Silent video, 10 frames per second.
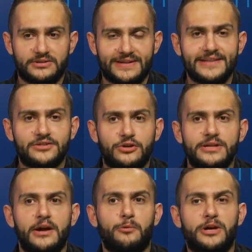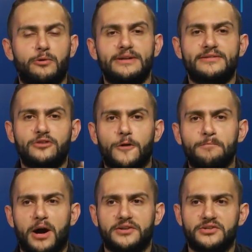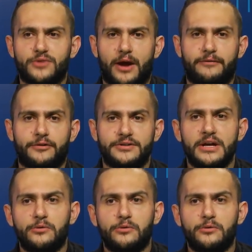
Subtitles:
sensors require third-party drivers,